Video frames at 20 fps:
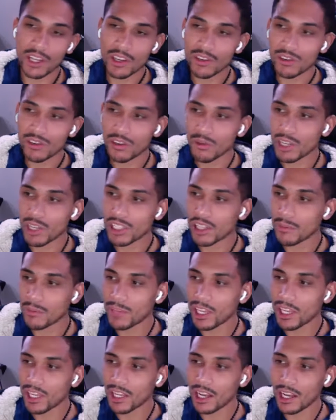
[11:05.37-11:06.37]
So when
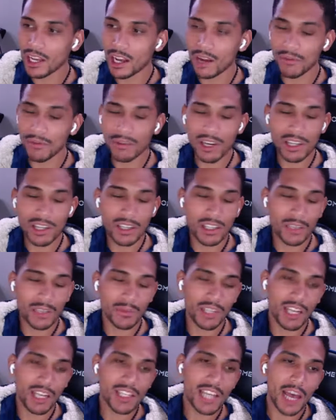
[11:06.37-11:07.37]
something of
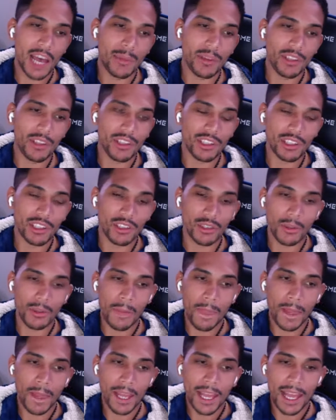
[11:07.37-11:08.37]
criticism does happen to you,
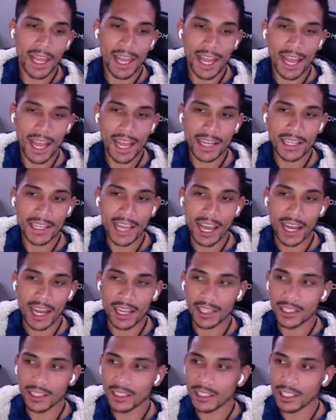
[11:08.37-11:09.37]
and
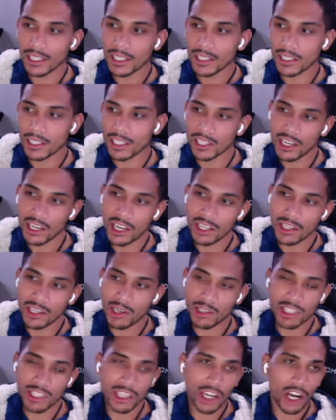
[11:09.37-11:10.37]
yeah, it's
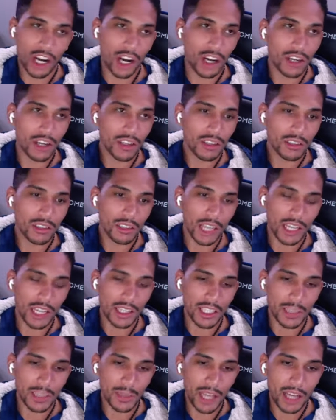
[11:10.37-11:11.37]
gonna hurt. Like,
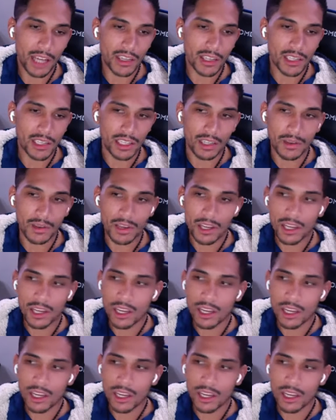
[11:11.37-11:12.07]
let's be honest here,